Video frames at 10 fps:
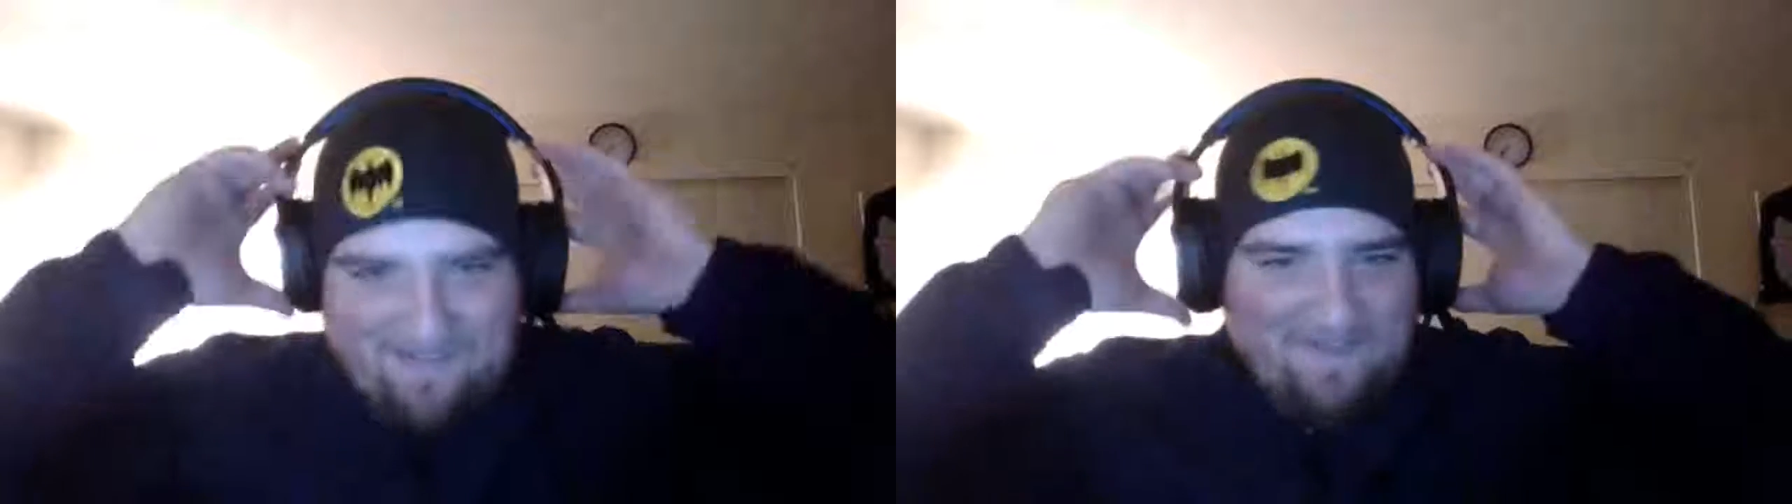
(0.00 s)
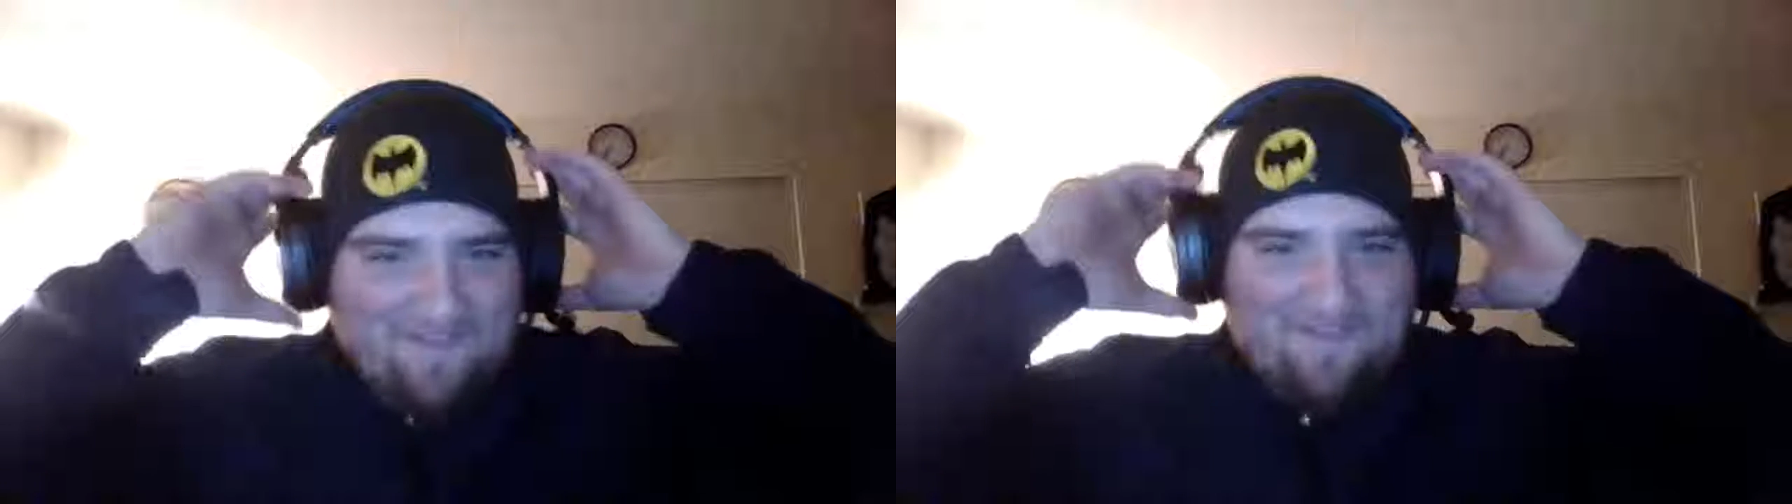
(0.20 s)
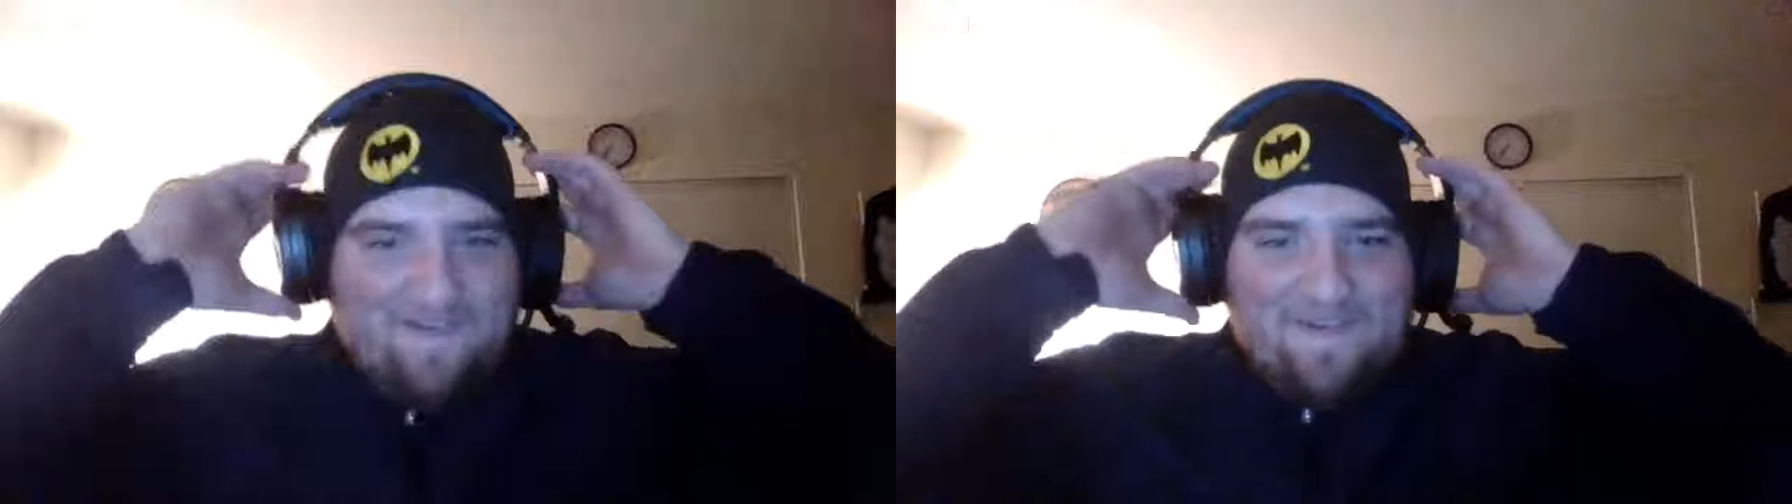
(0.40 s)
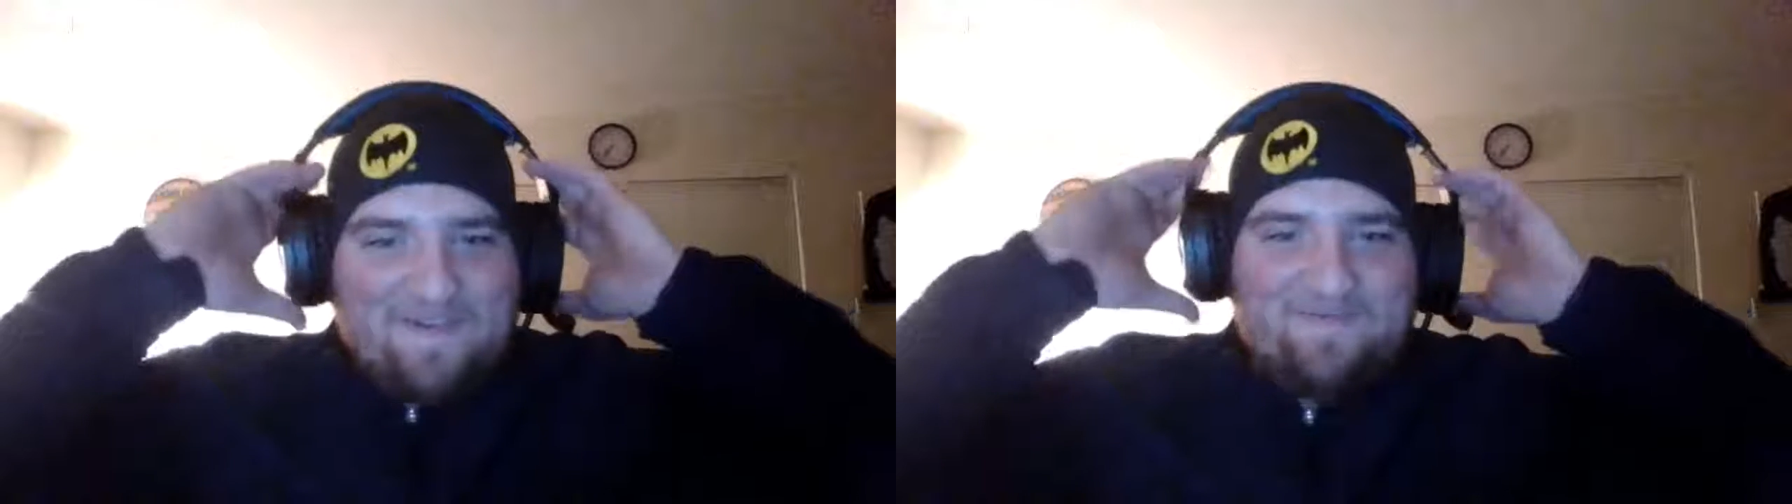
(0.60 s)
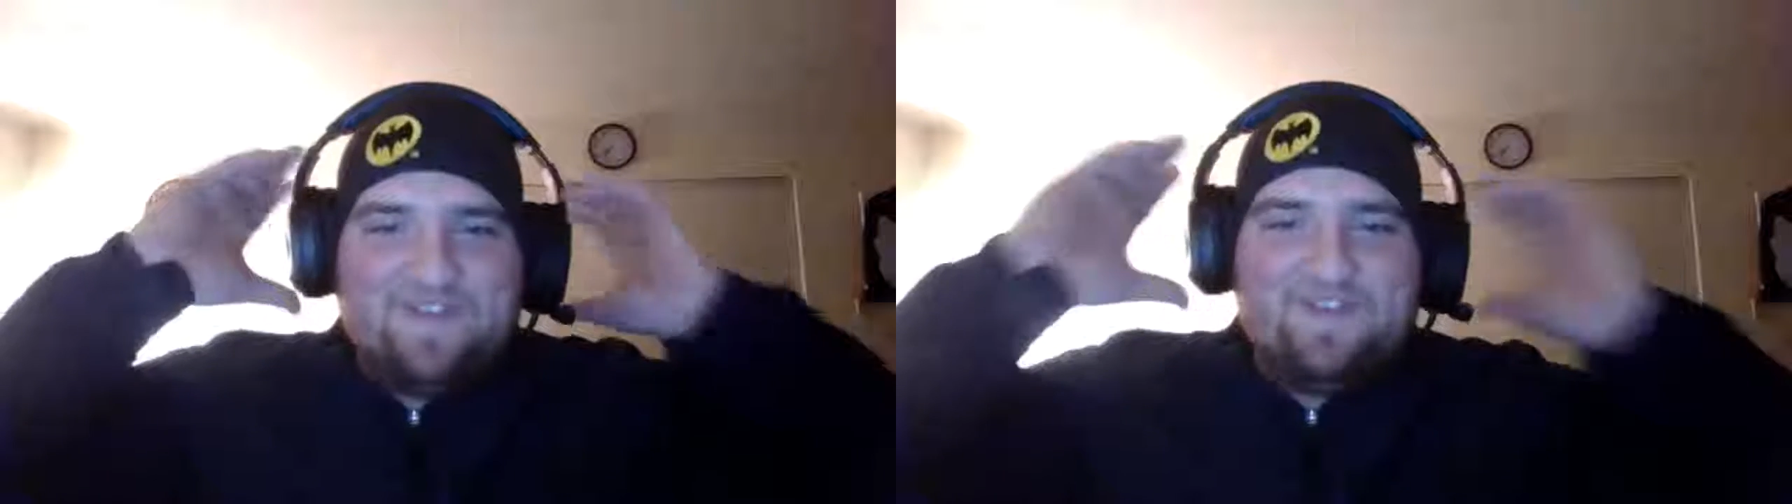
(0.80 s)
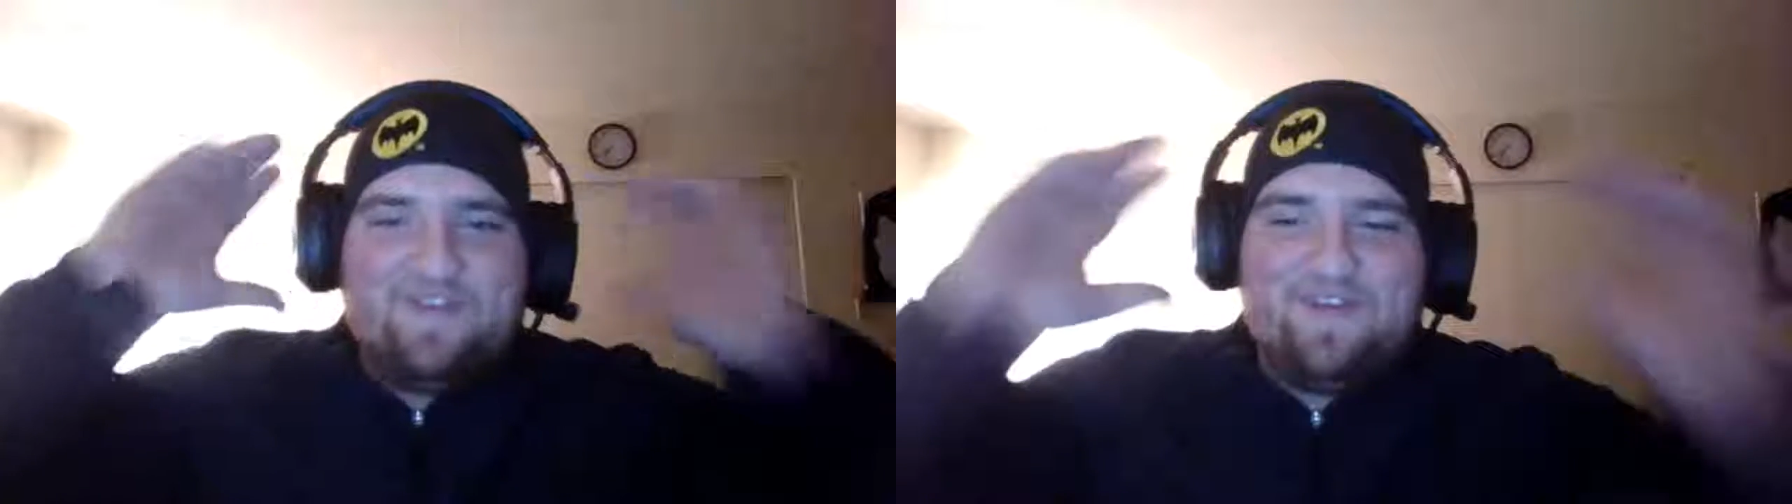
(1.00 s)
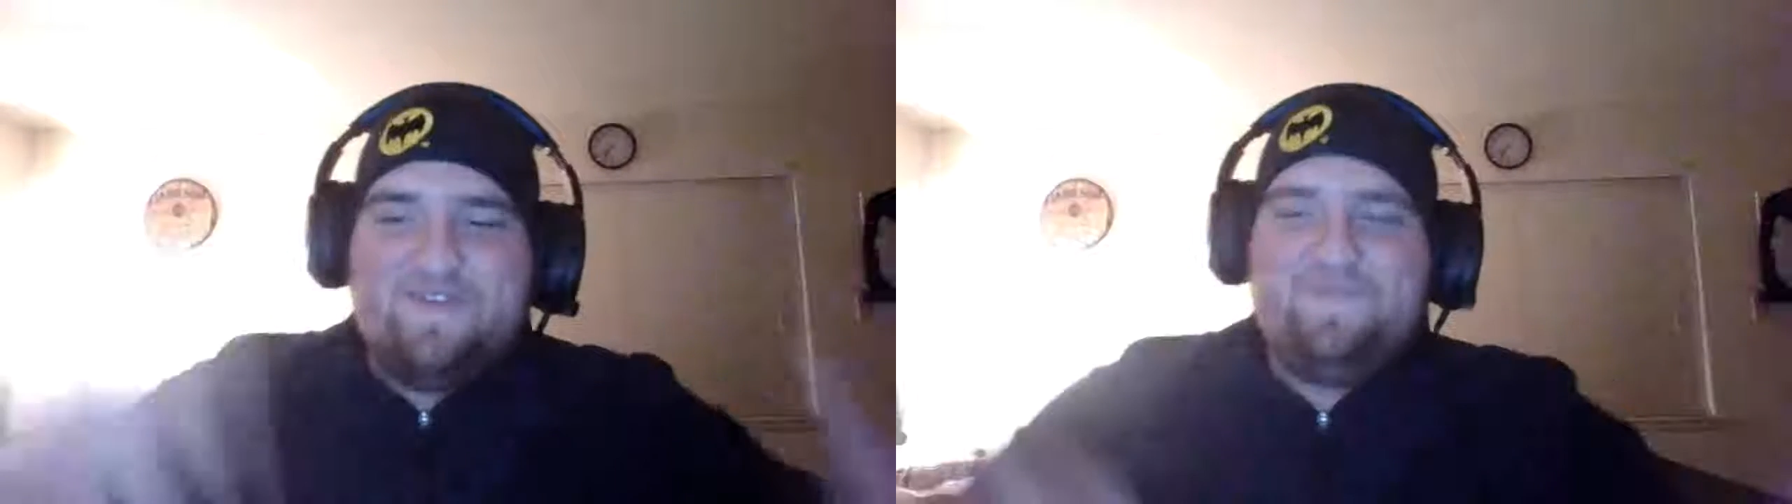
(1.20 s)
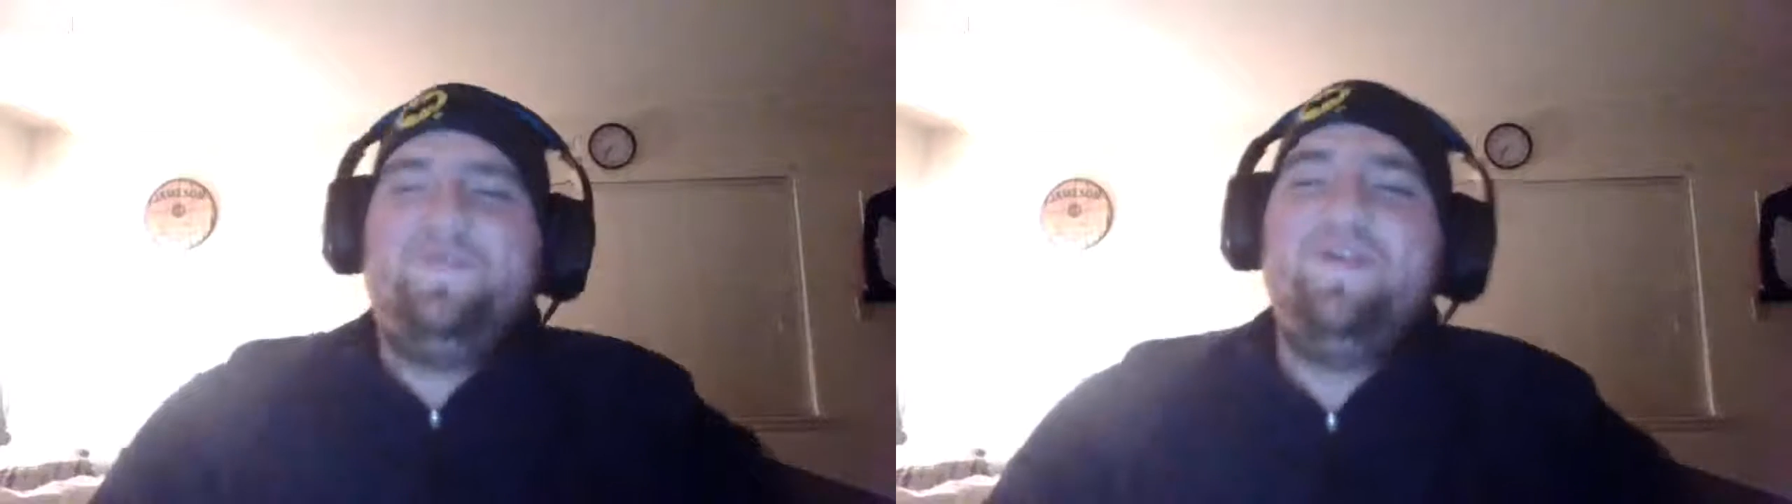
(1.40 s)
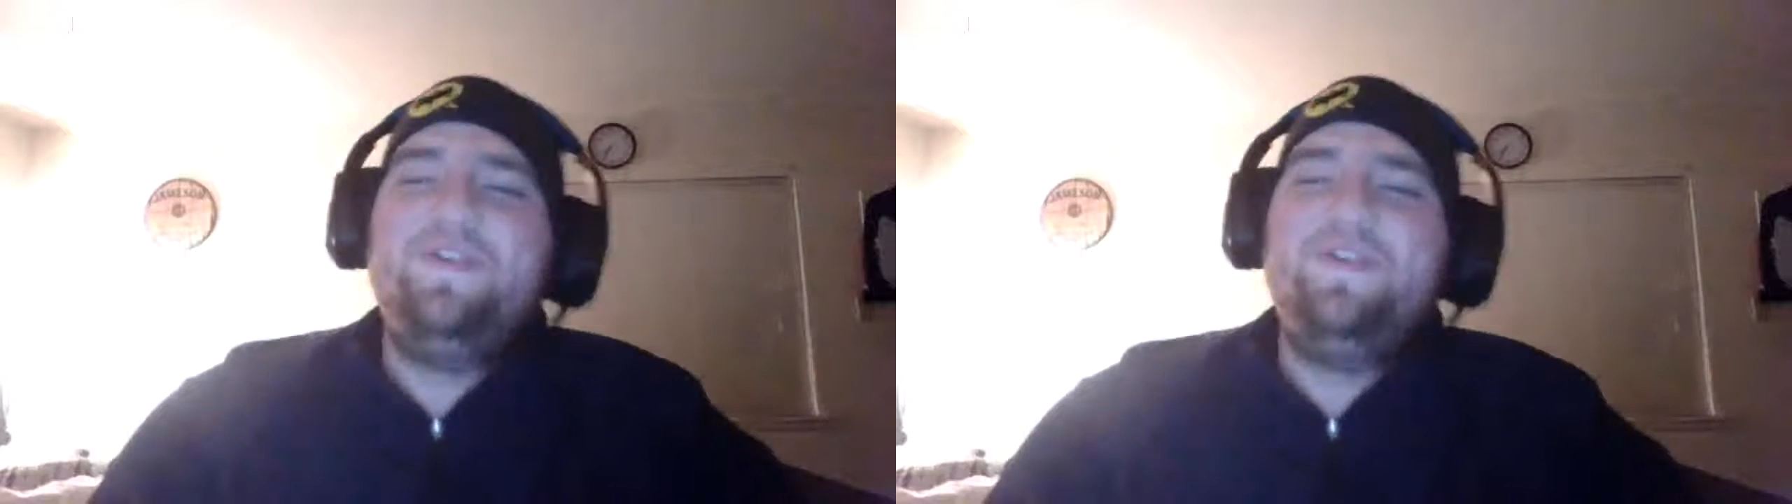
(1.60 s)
Welcome to the first